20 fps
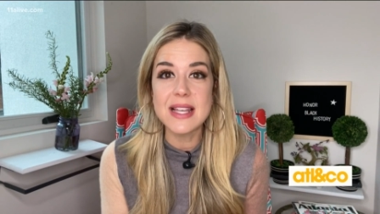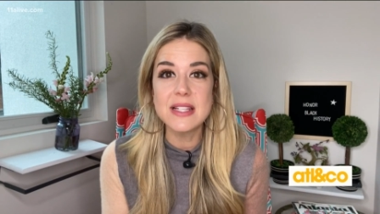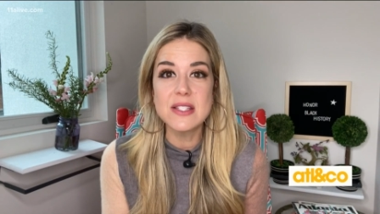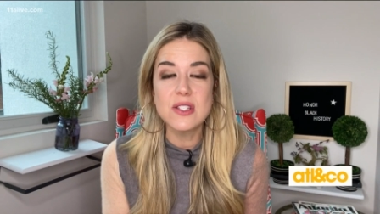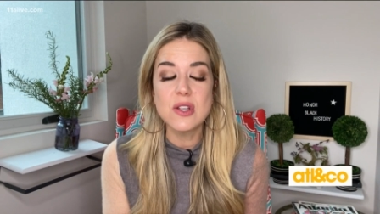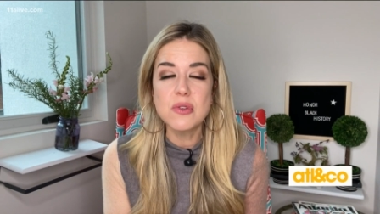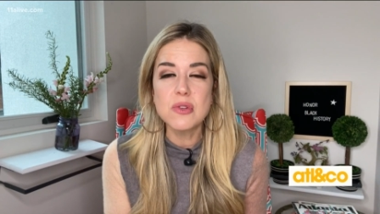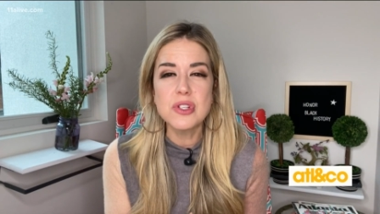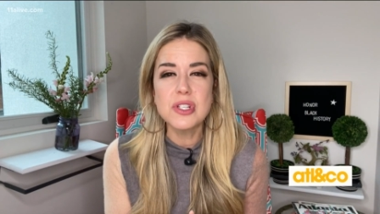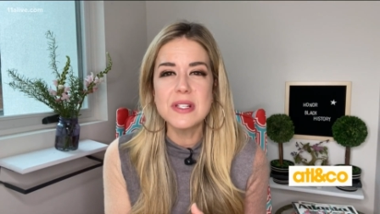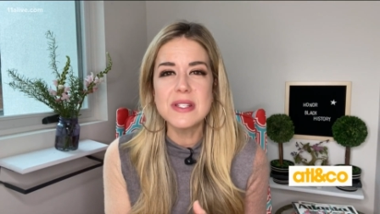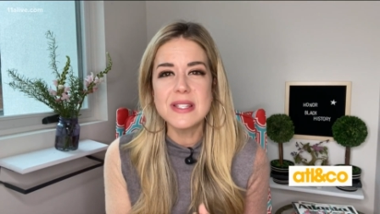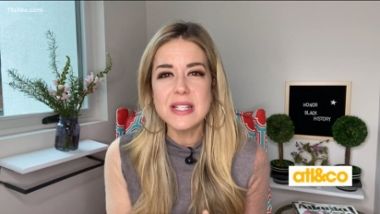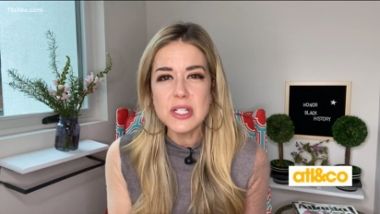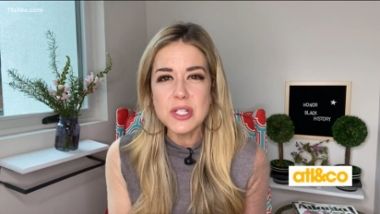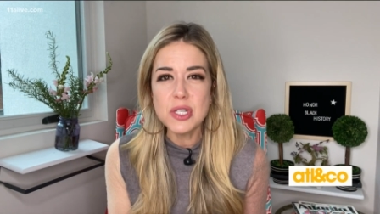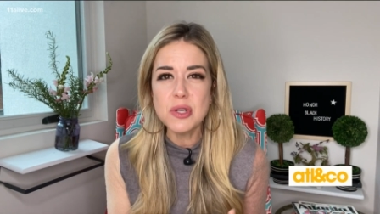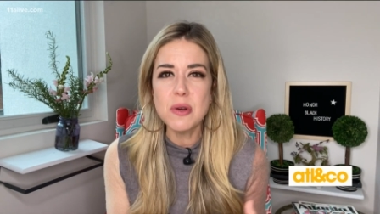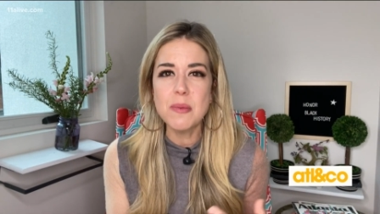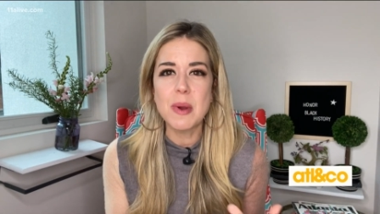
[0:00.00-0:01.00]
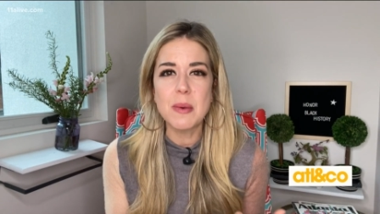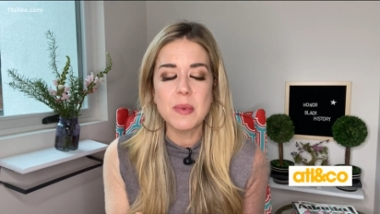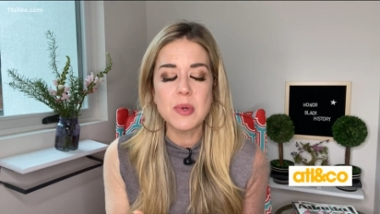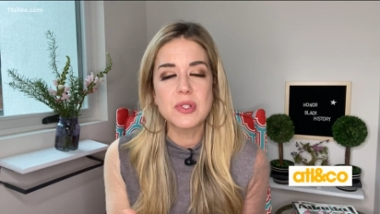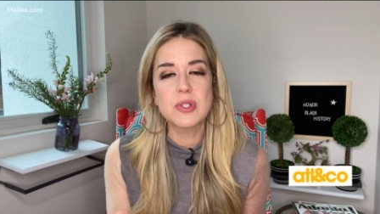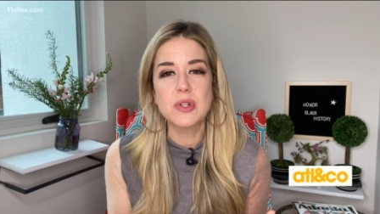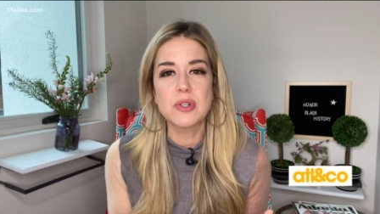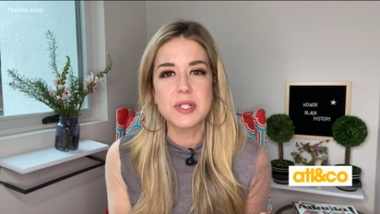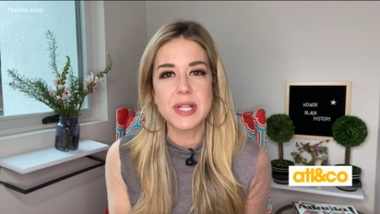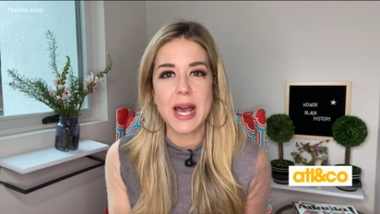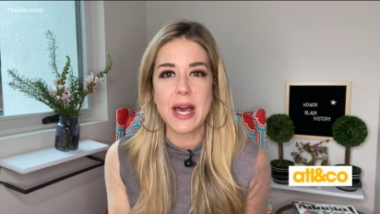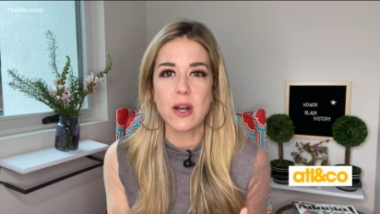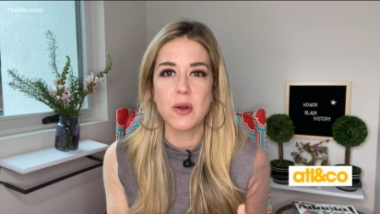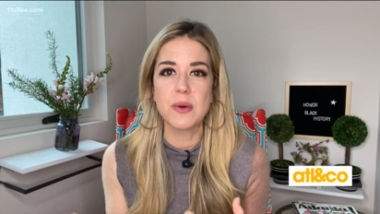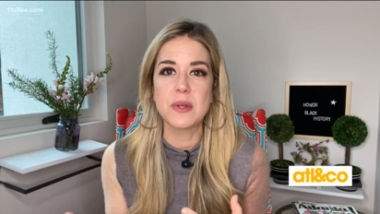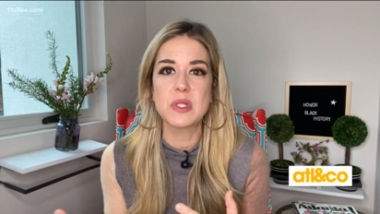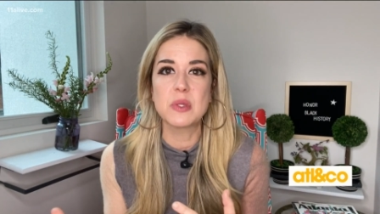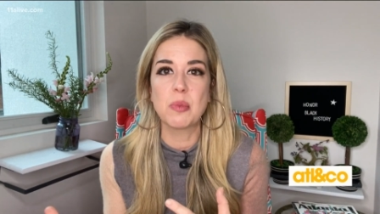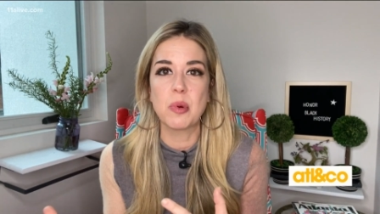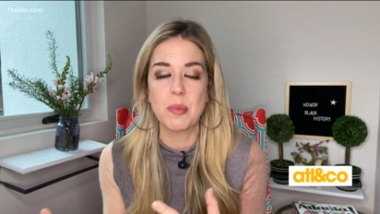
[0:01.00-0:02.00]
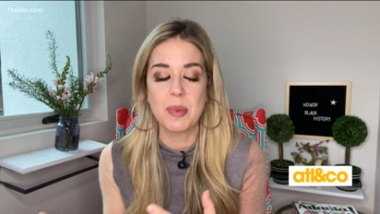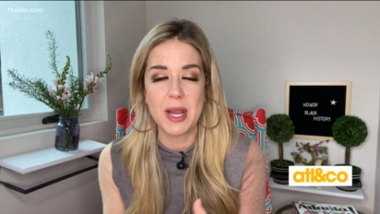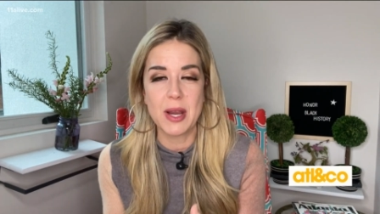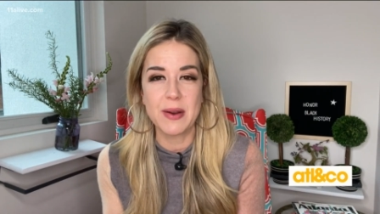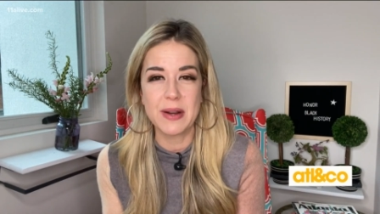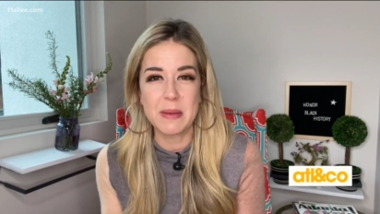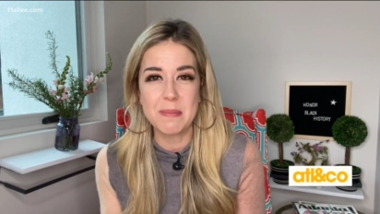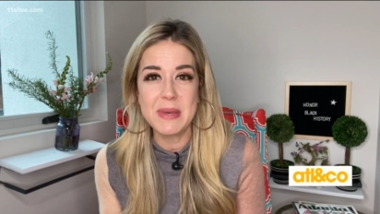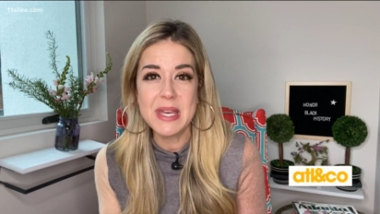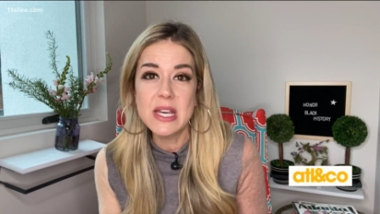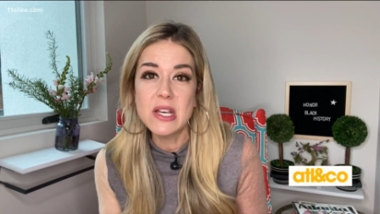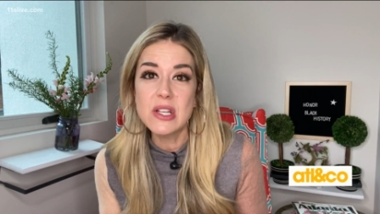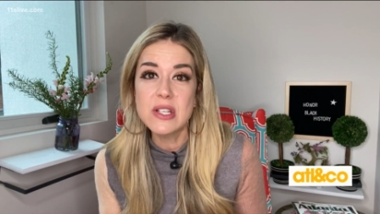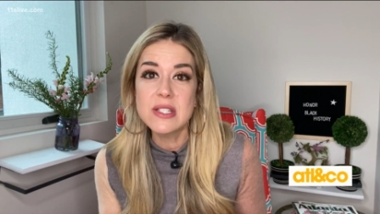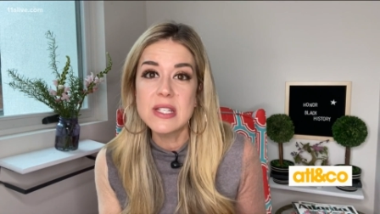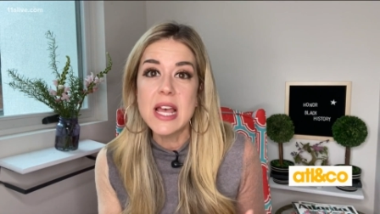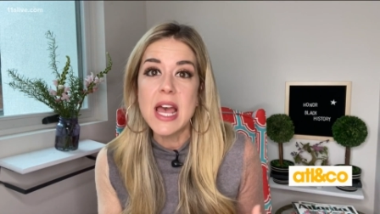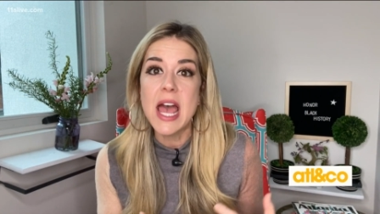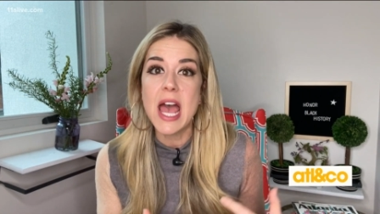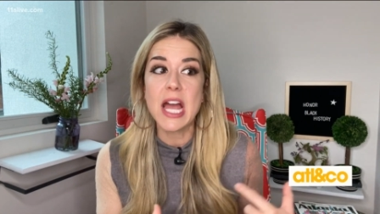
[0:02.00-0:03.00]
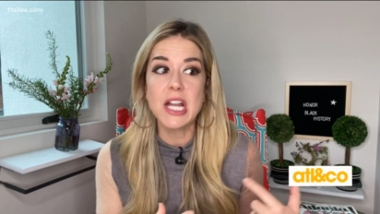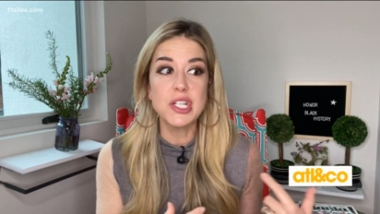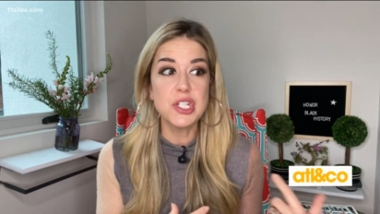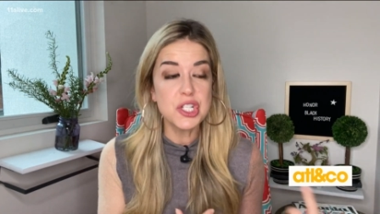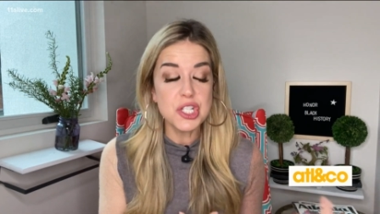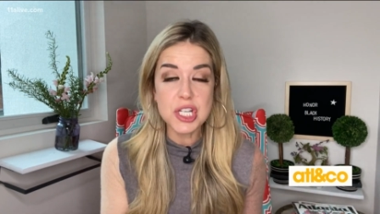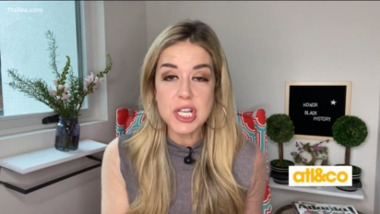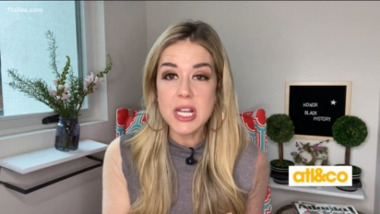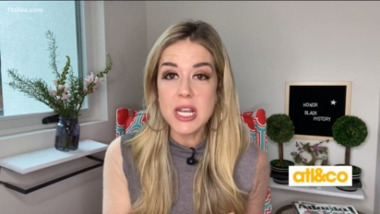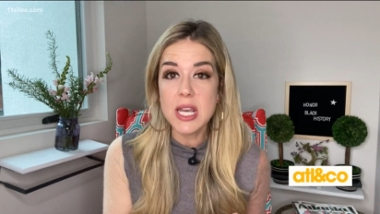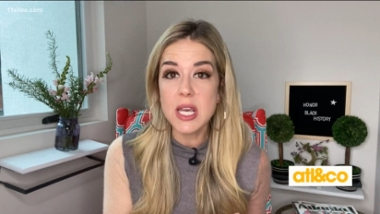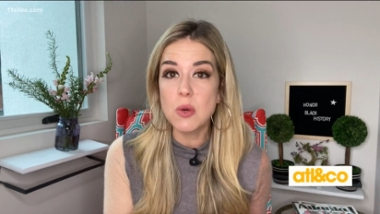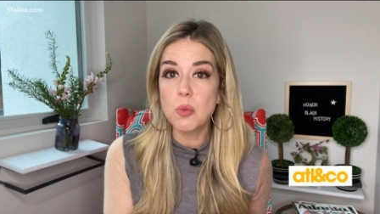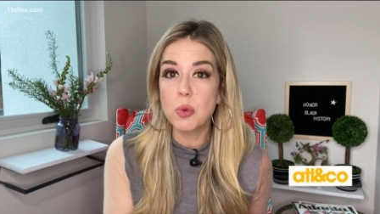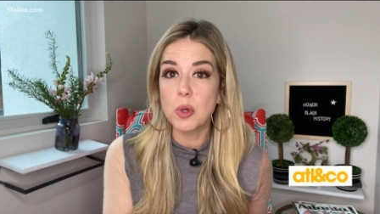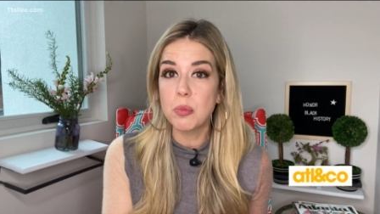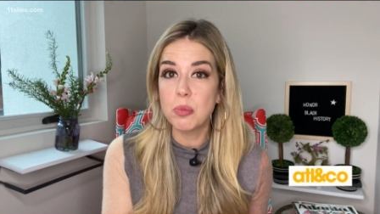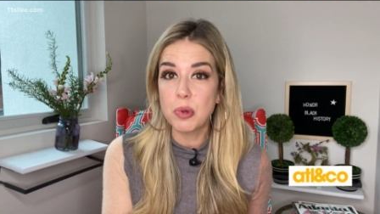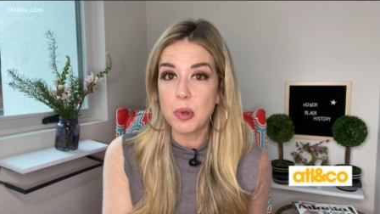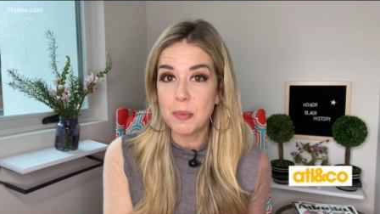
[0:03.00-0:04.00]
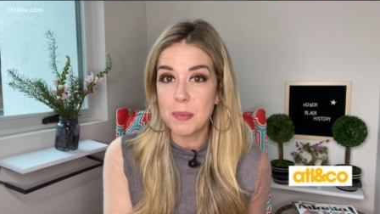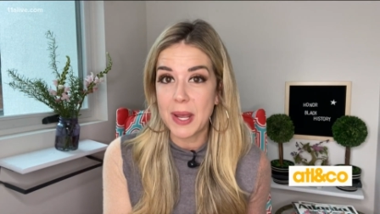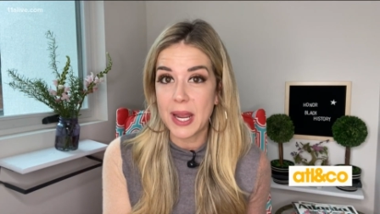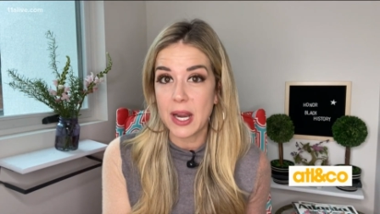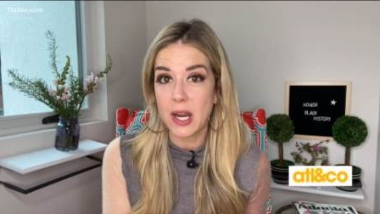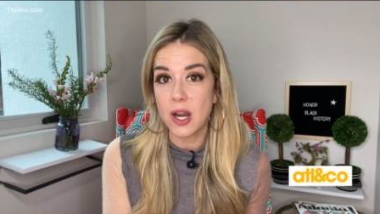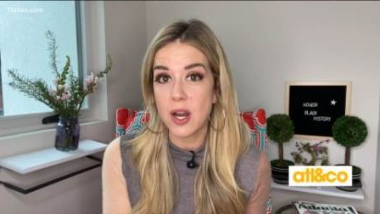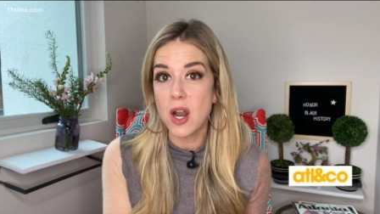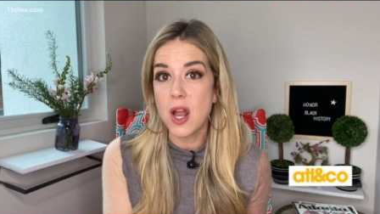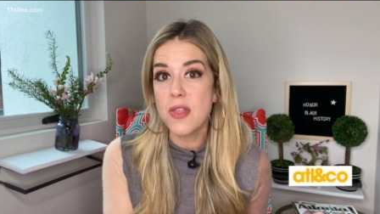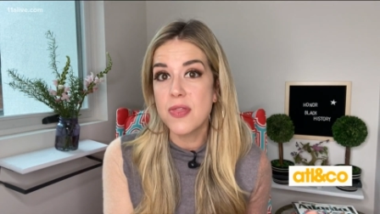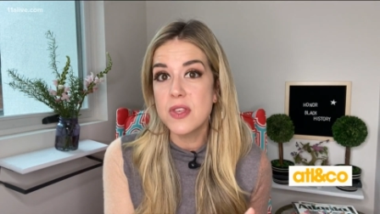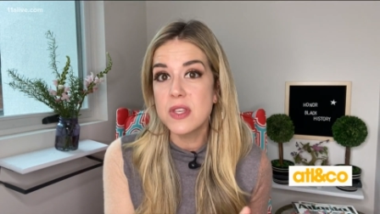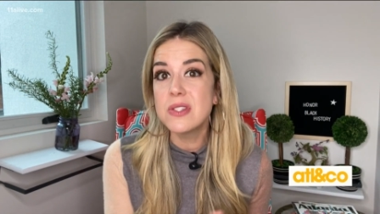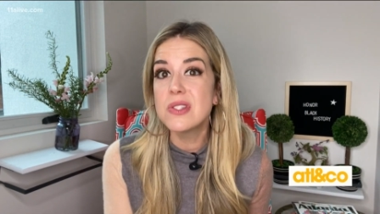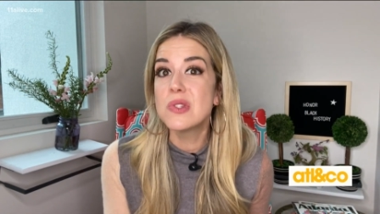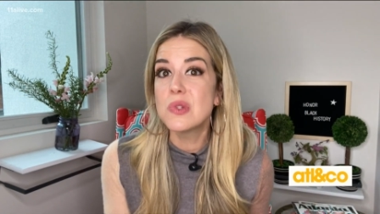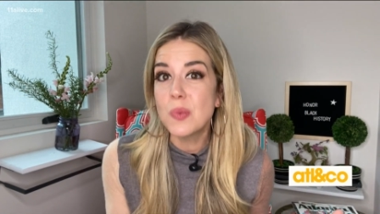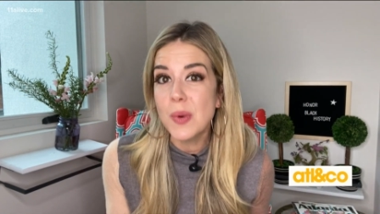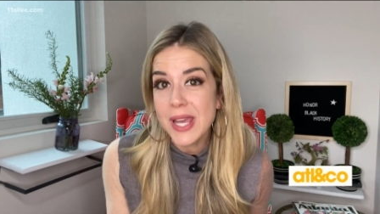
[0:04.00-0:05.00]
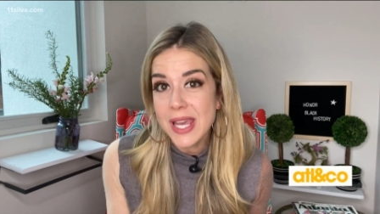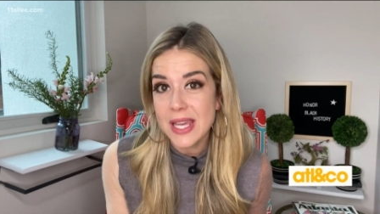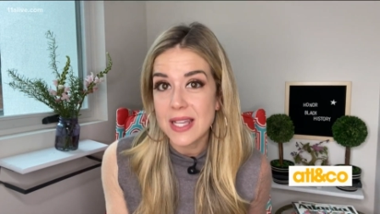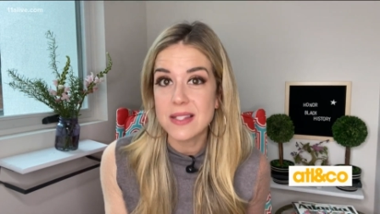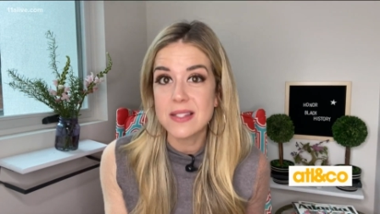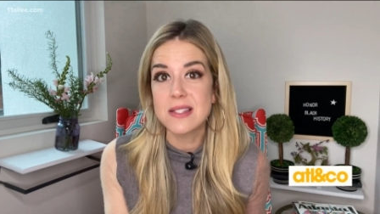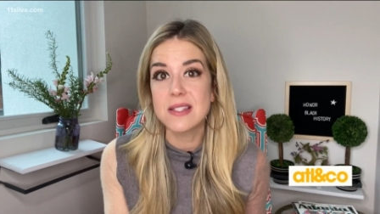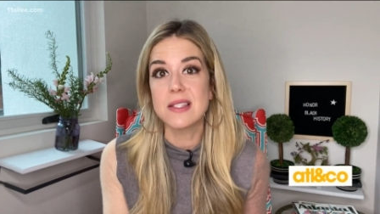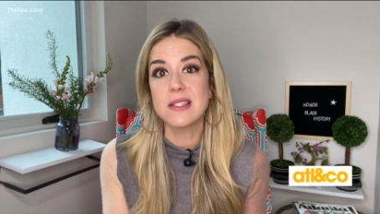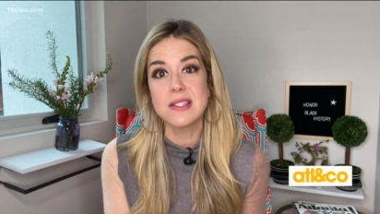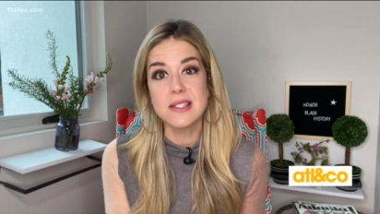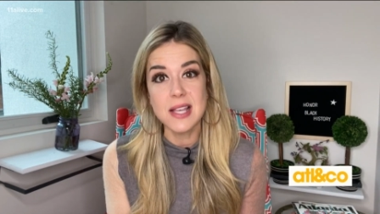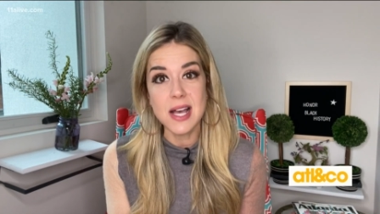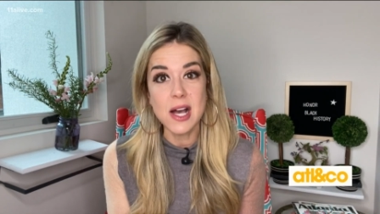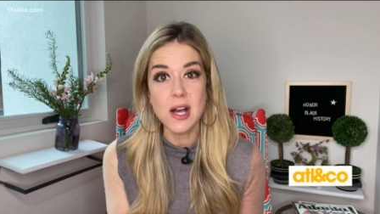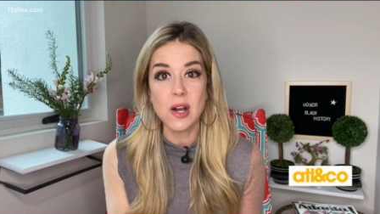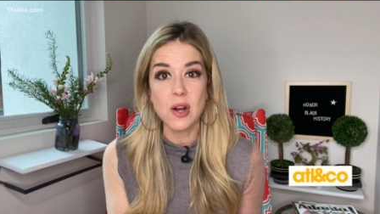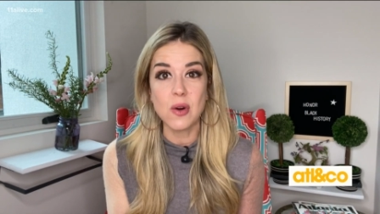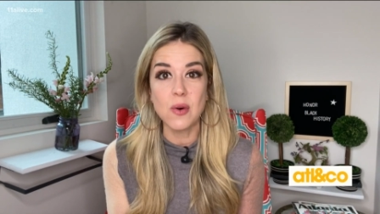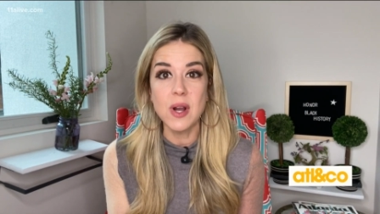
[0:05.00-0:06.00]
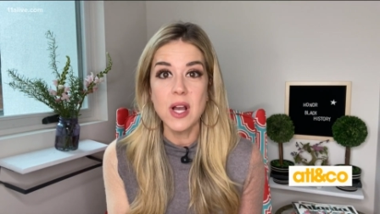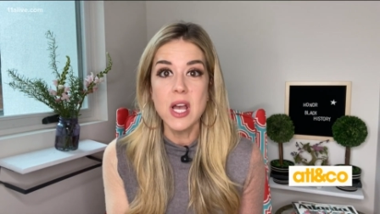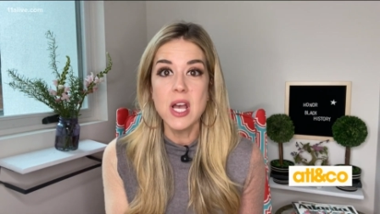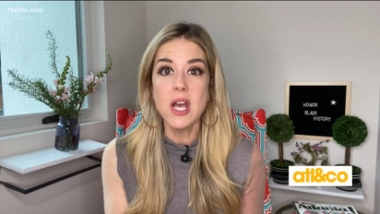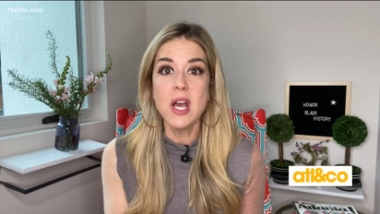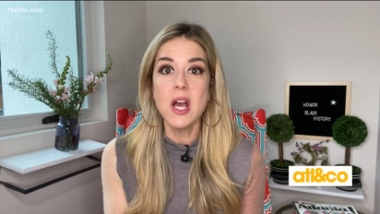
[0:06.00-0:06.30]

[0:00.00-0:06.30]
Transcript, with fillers: And so she said she remembers her dad always preparing meals, and she would prepare the sweets. So